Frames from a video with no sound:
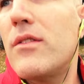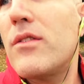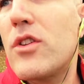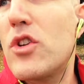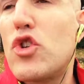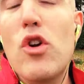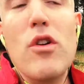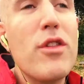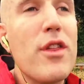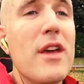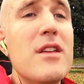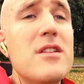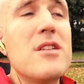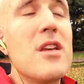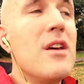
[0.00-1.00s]
The truth
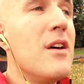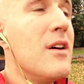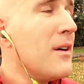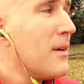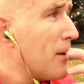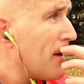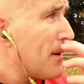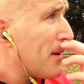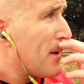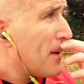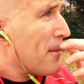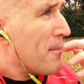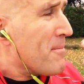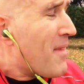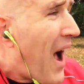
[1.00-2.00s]
is,
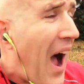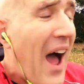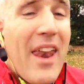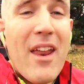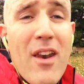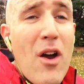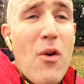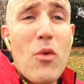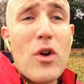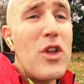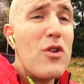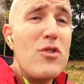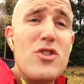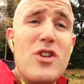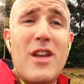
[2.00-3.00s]
I don't know what
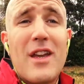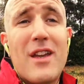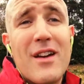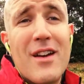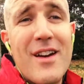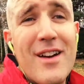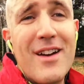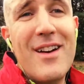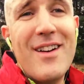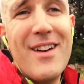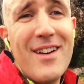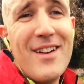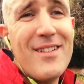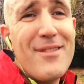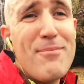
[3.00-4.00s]
you should eat,
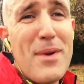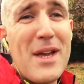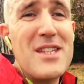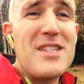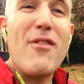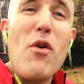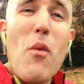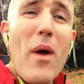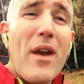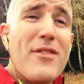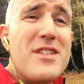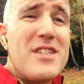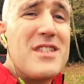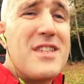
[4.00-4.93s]
because every one of us is